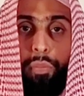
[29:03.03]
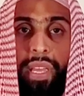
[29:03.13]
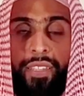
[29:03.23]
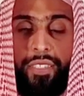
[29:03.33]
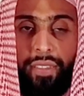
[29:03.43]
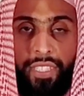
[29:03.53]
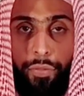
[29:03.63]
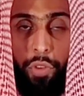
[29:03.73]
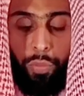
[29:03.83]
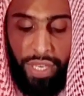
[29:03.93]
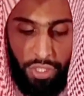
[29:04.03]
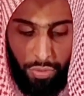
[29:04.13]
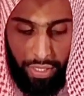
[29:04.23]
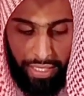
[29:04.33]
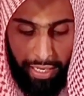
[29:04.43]
means, there's a few meanings
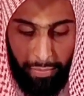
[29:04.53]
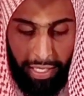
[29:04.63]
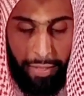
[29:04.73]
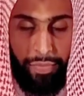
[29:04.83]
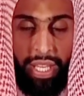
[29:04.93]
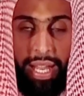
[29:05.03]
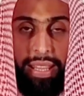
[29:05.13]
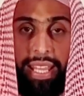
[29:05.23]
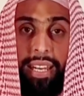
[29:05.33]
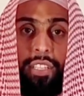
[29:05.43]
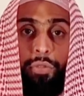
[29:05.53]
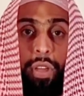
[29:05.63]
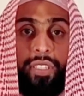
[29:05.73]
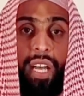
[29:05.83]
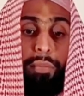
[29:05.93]
to it in Arabic, and that is, for
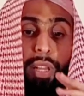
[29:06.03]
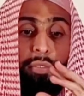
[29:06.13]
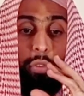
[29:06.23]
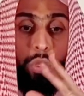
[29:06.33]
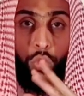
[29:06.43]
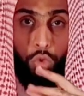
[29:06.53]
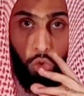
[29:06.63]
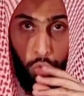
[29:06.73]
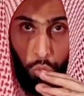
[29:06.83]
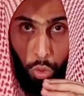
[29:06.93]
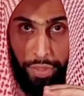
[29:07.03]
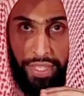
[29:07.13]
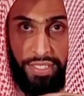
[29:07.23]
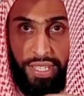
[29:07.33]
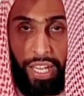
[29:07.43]
example, if you were to chew on
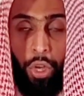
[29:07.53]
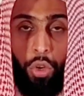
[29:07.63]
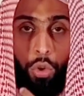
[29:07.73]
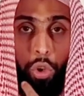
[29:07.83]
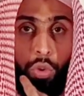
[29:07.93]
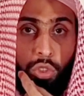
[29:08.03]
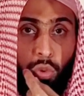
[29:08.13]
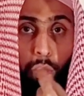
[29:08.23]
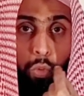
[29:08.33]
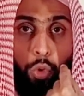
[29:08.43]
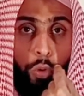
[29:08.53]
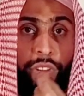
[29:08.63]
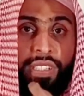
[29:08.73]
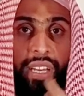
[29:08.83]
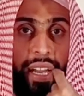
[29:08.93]
this thing, or you were to move
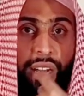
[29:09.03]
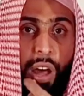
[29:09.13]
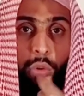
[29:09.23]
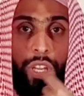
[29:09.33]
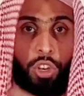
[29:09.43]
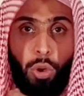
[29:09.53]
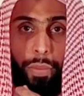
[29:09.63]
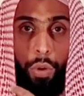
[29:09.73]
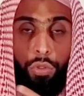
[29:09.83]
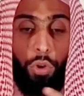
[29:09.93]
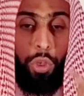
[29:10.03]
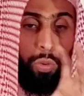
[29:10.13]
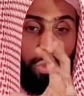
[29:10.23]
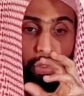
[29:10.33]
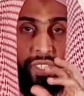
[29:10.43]
it around in your mouth, or you
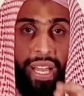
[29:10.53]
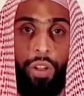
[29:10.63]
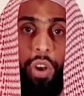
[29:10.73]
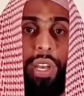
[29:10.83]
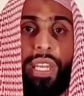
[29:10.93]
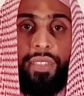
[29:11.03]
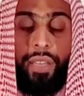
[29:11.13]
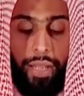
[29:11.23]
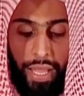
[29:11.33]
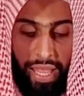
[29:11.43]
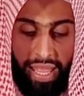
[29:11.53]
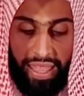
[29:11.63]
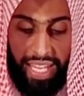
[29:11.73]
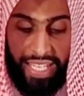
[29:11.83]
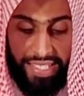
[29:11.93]
were to suck on it,
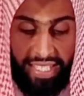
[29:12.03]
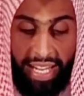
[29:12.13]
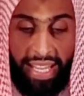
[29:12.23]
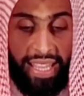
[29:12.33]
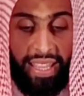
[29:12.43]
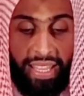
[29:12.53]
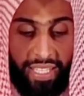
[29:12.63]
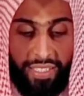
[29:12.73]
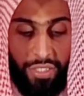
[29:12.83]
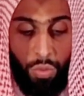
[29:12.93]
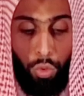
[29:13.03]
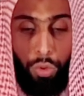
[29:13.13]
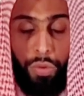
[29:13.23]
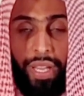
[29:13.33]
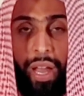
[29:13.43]
they say this
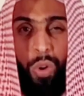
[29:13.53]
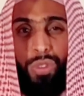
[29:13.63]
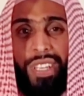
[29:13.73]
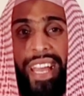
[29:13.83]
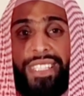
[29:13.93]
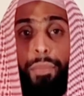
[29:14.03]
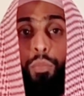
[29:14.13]
would count as a